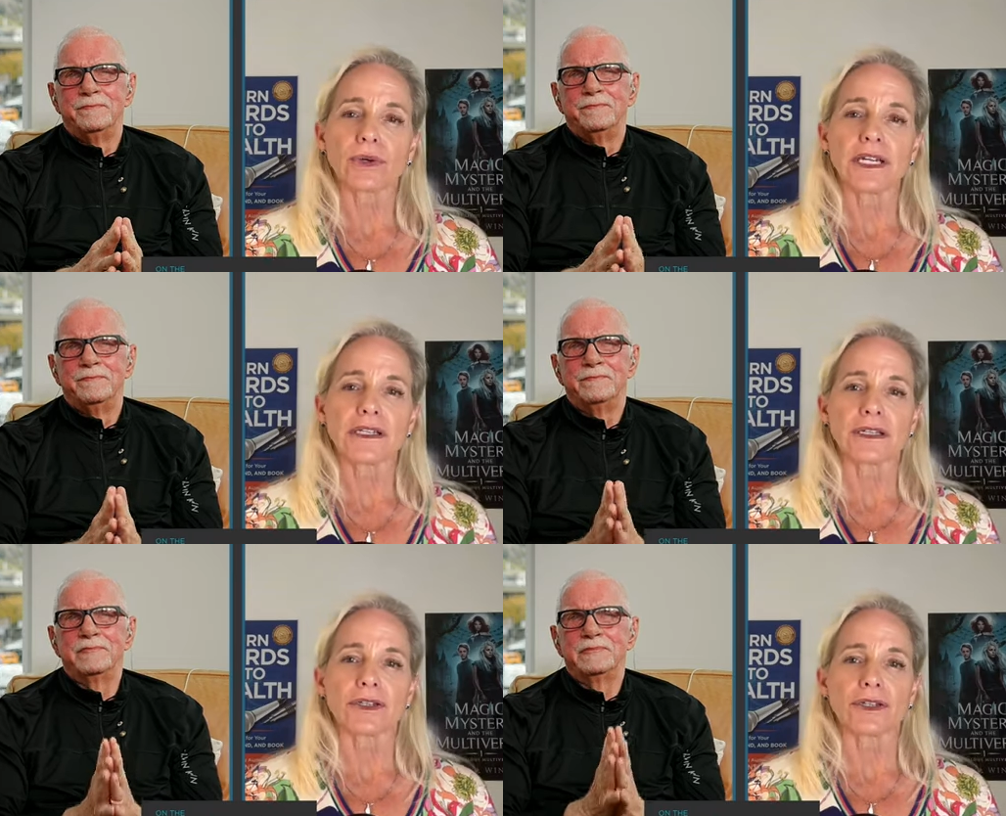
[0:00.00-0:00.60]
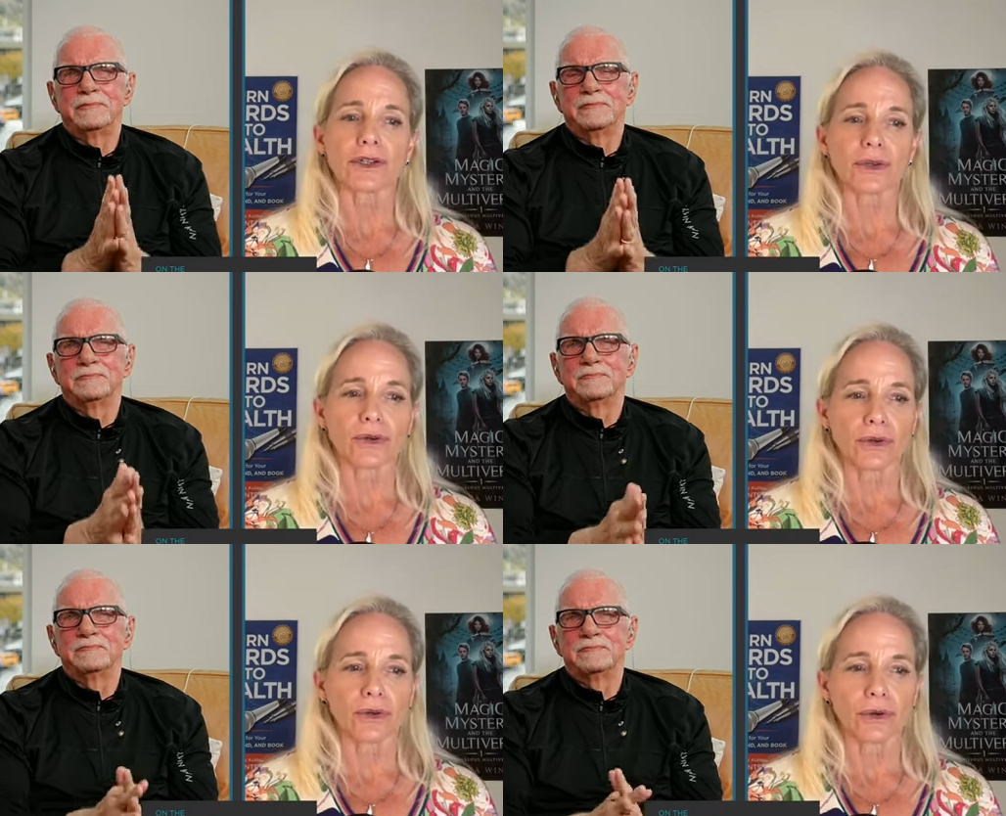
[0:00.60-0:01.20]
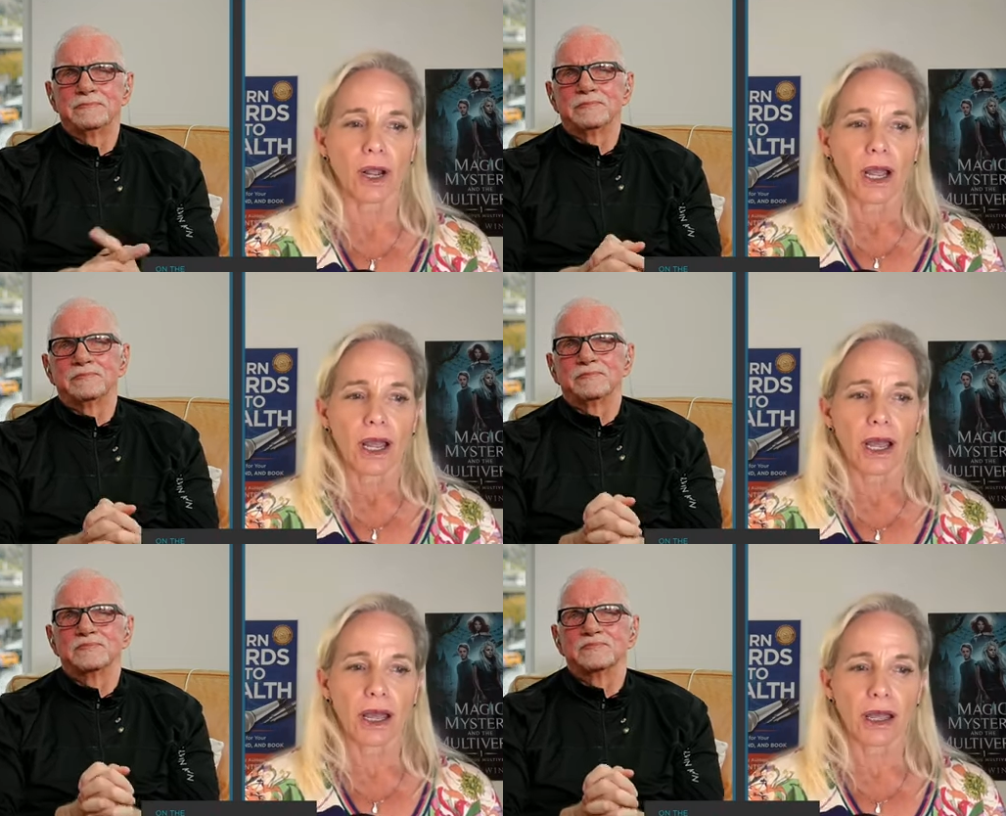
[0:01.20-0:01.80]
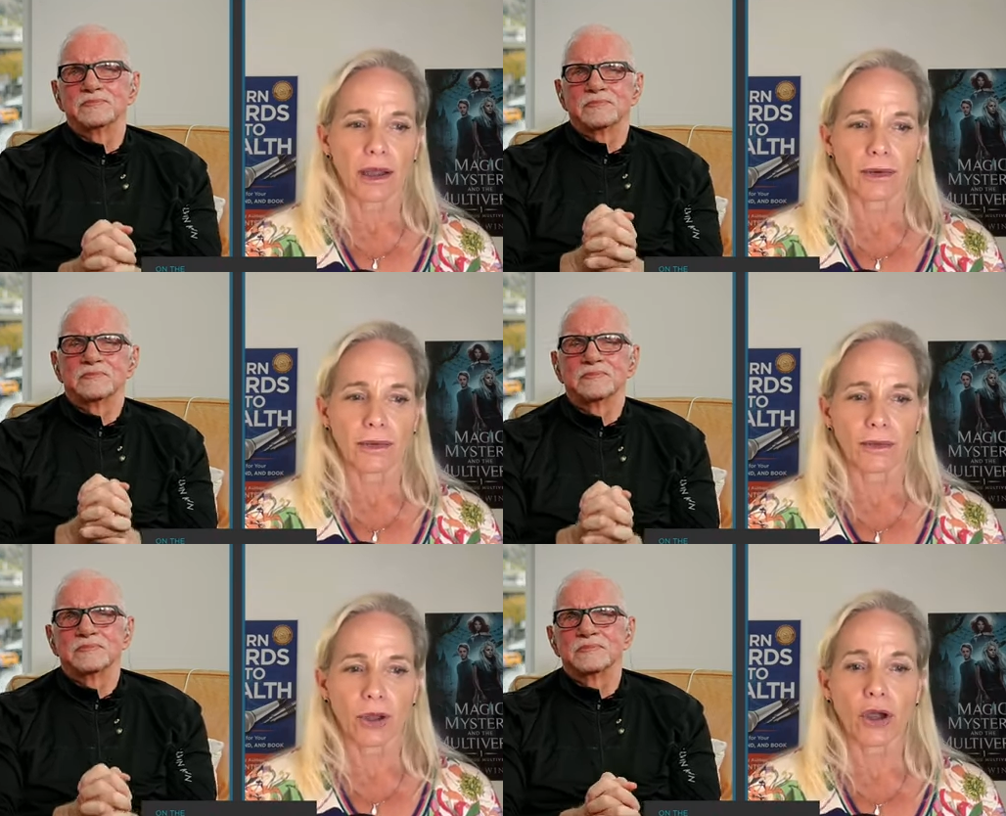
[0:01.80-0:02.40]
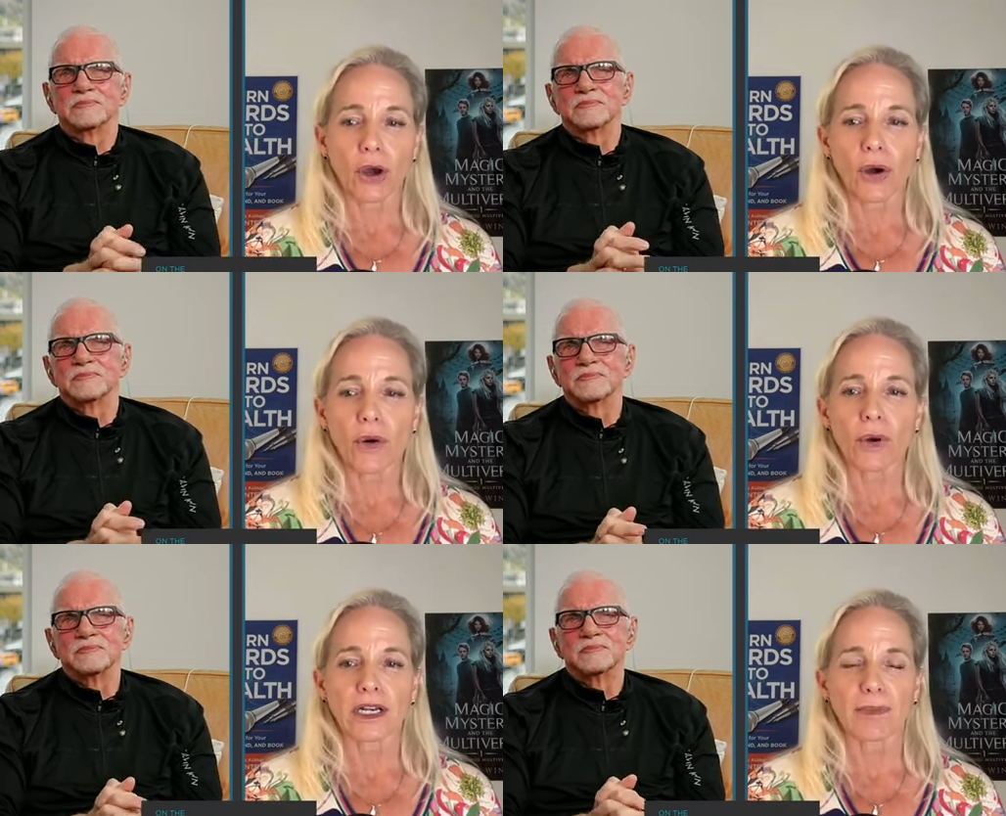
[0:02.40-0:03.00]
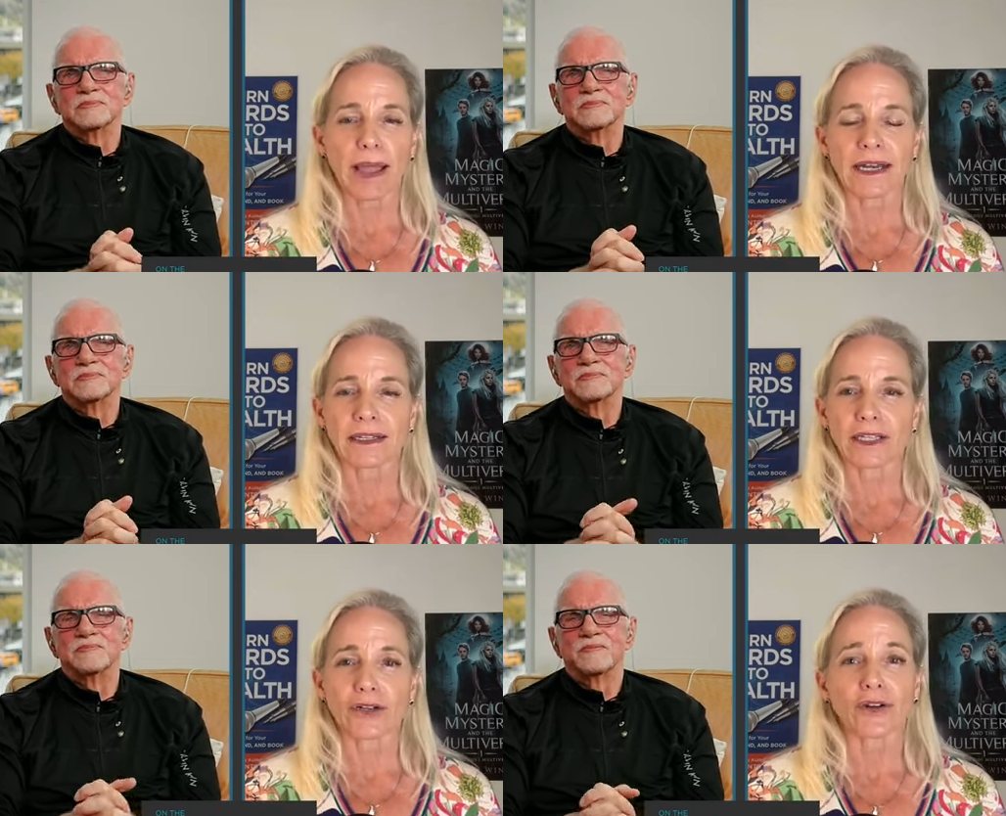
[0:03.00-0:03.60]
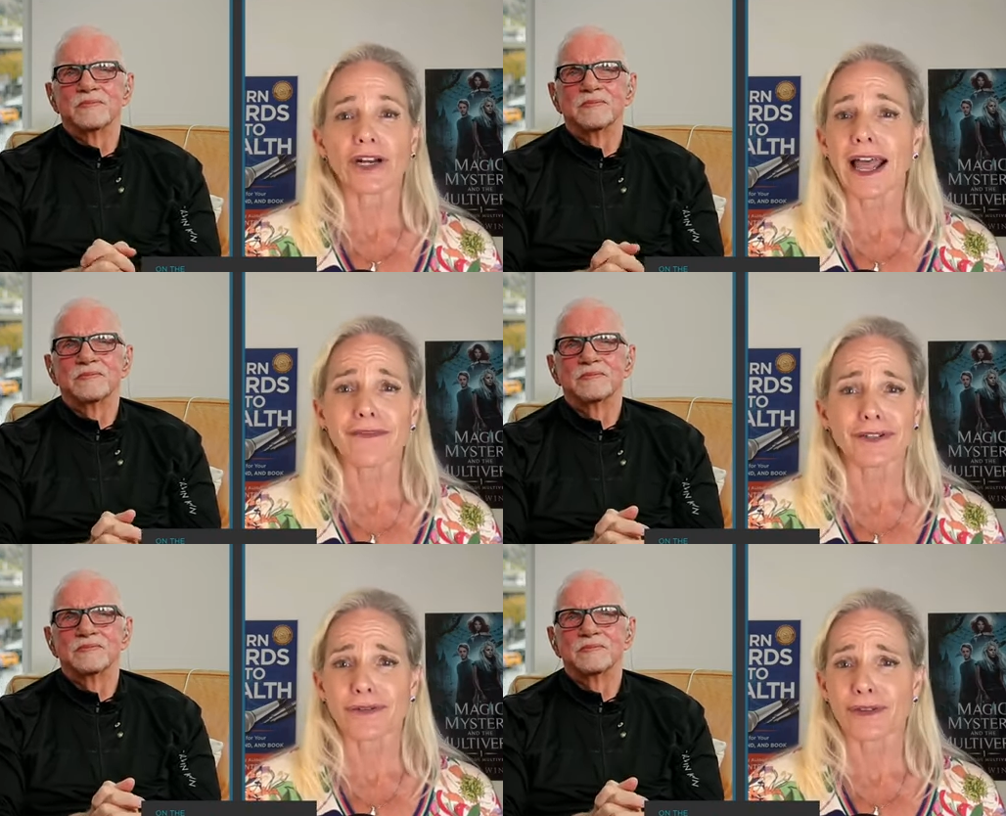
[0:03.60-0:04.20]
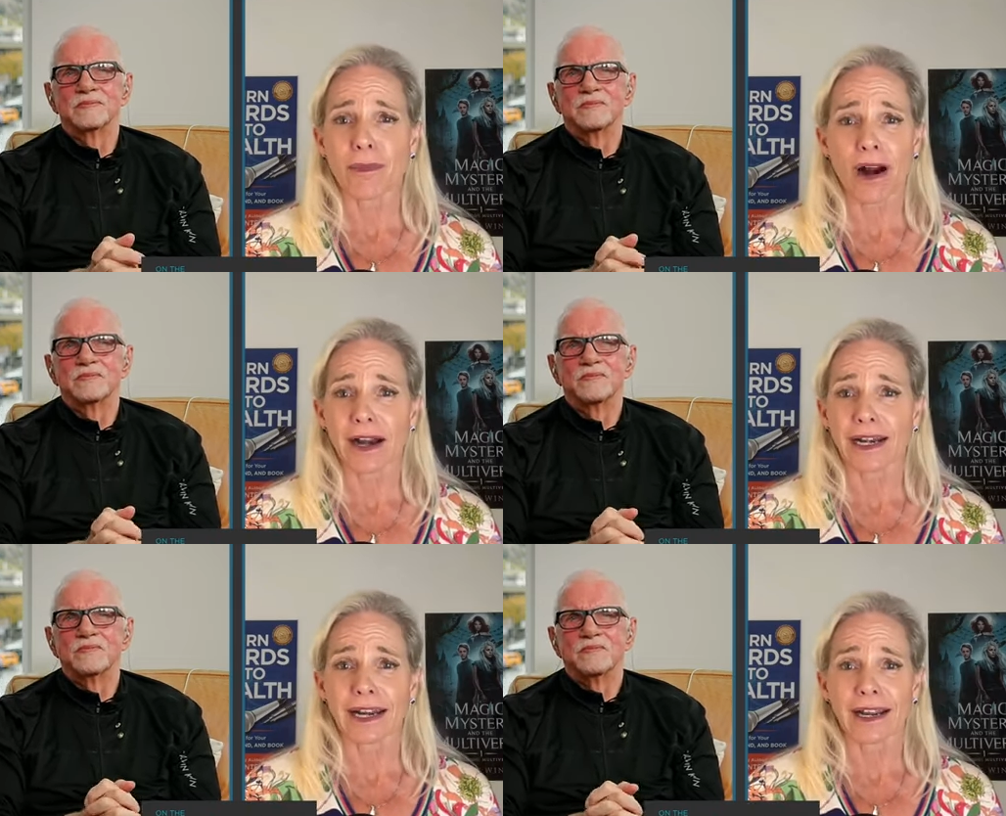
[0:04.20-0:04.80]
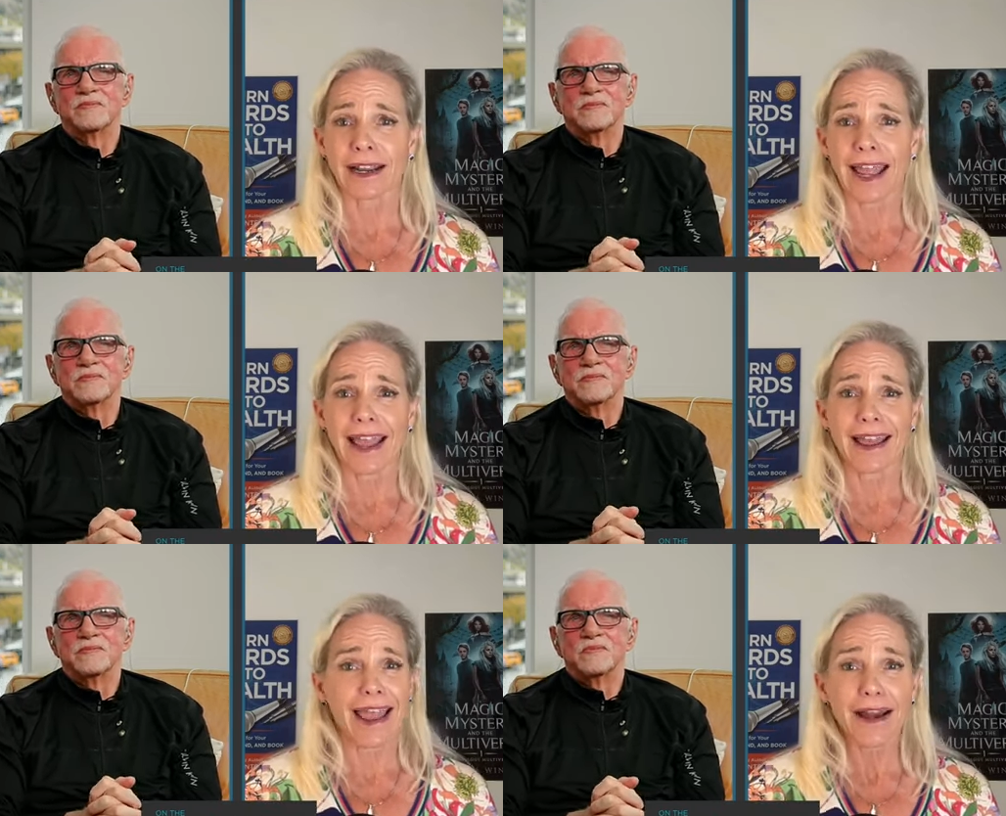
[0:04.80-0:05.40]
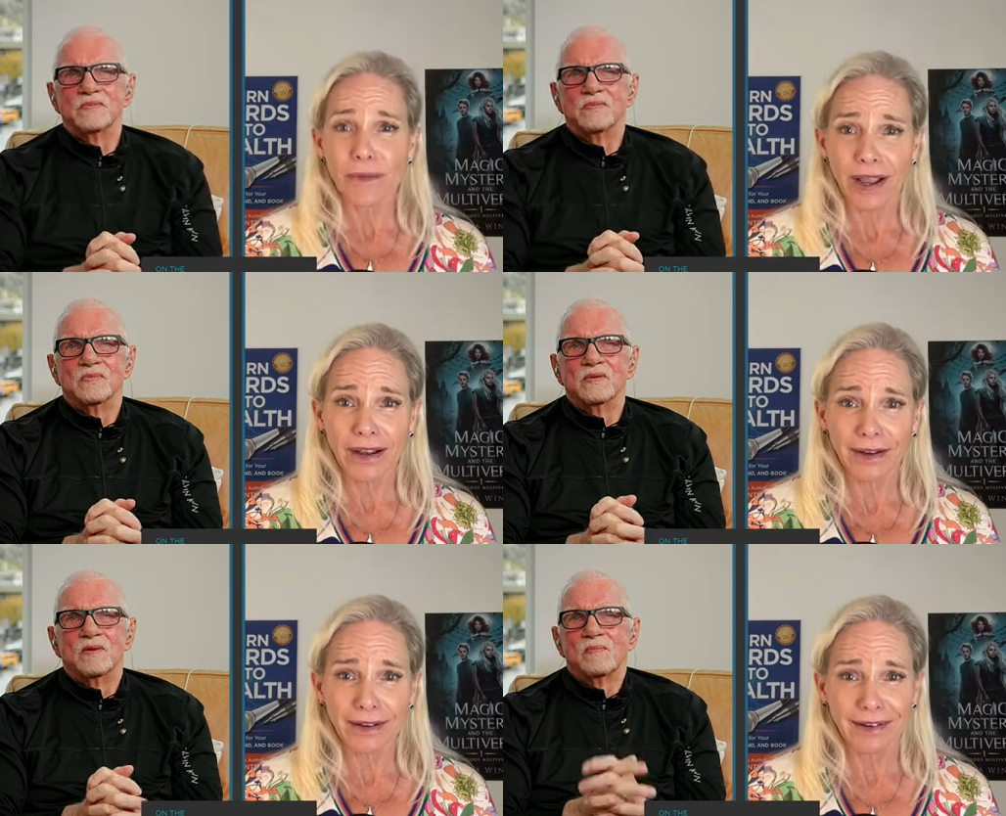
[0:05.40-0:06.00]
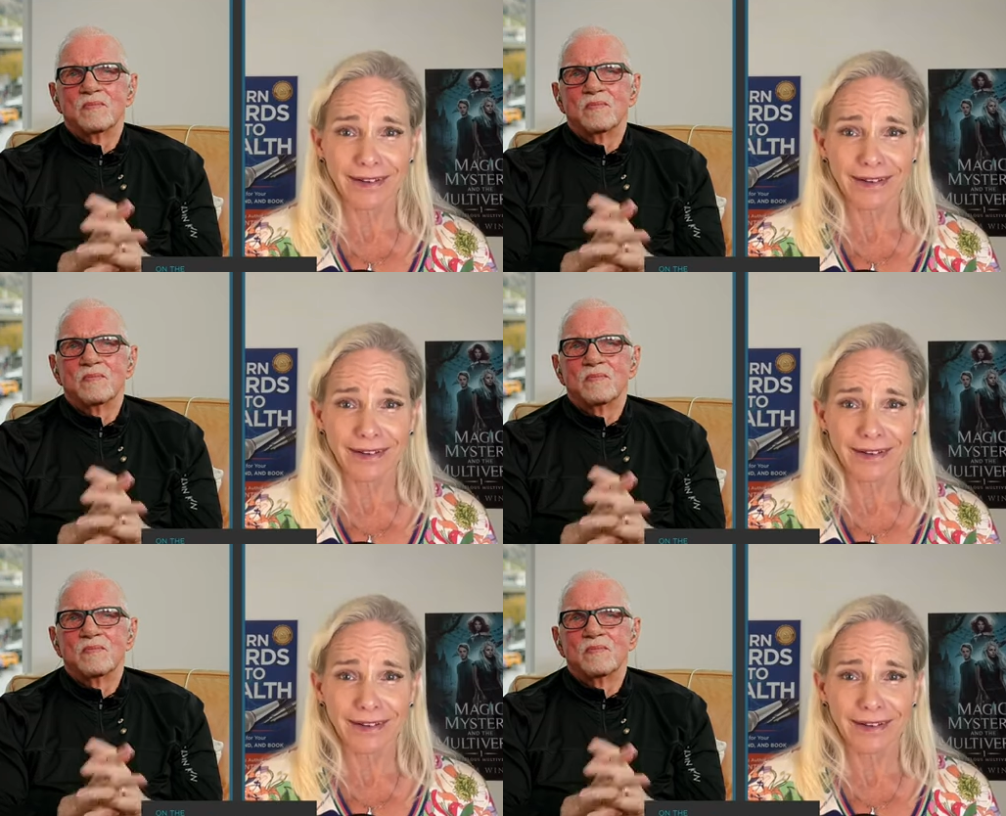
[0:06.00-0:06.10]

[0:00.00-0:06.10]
Speaker 1: reasons to um, go independently. You're going to have to do the marketing anyway.